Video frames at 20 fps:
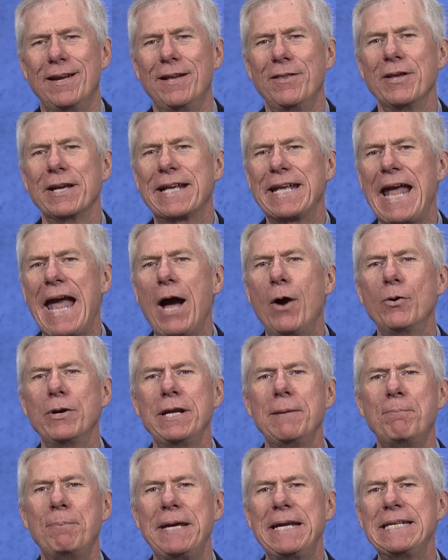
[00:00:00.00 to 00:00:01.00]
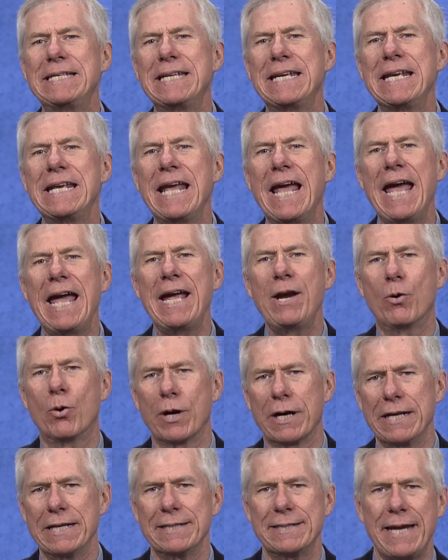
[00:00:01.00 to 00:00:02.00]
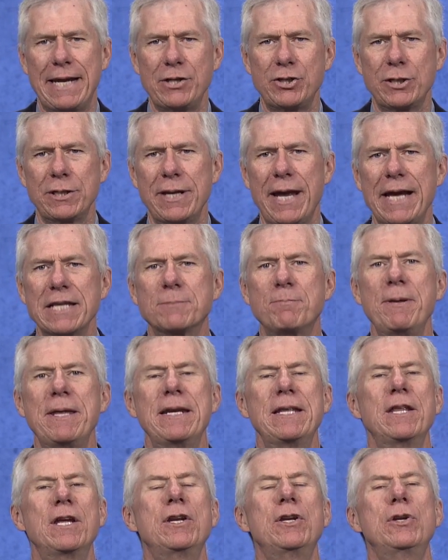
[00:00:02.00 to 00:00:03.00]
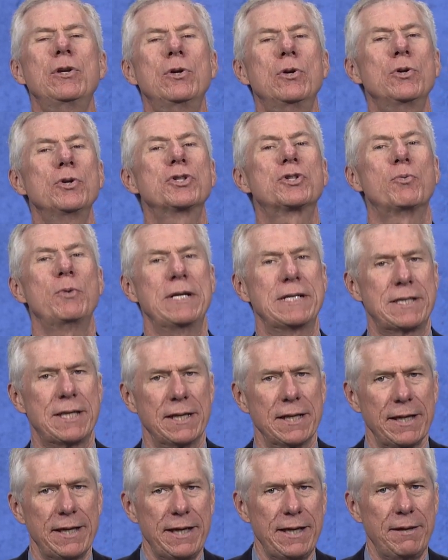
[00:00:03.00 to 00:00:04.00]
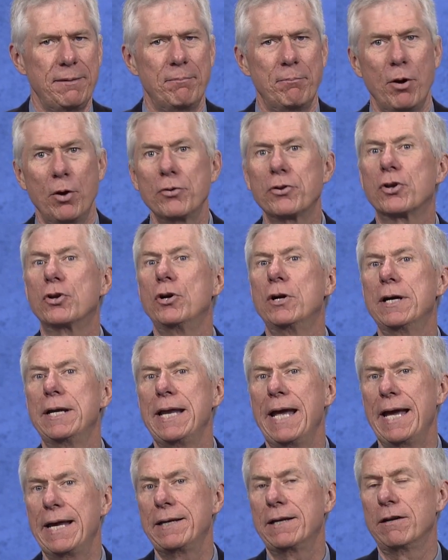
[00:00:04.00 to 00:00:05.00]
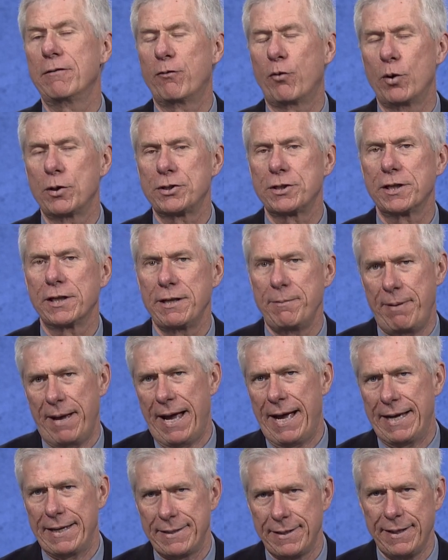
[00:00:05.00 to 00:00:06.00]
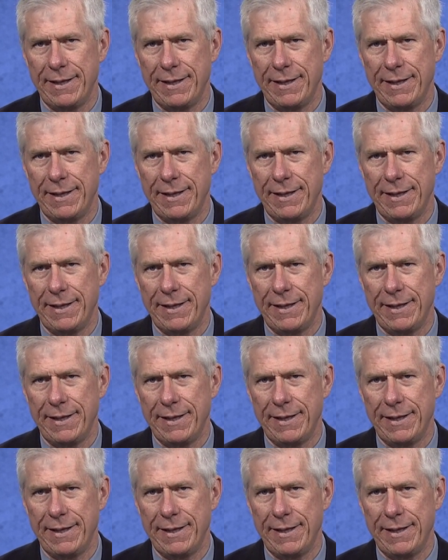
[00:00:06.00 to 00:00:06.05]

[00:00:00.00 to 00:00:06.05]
The county PTA organization has been in the news recently, both good and unfortunately bad.